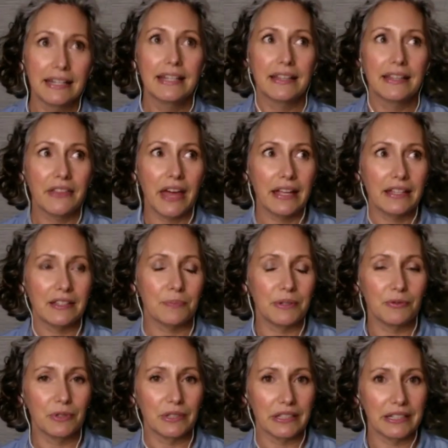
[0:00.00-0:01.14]
that has been
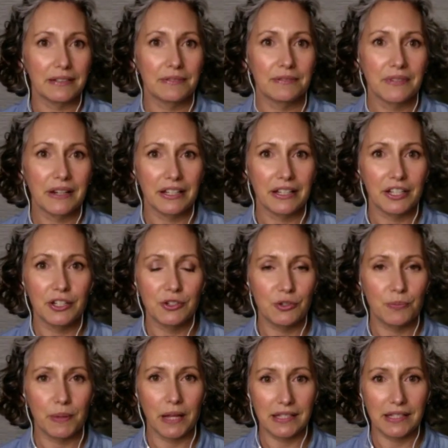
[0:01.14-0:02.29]
really a huge
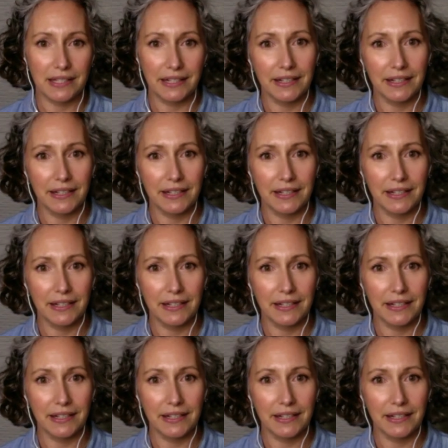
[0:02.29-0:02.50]
blessing.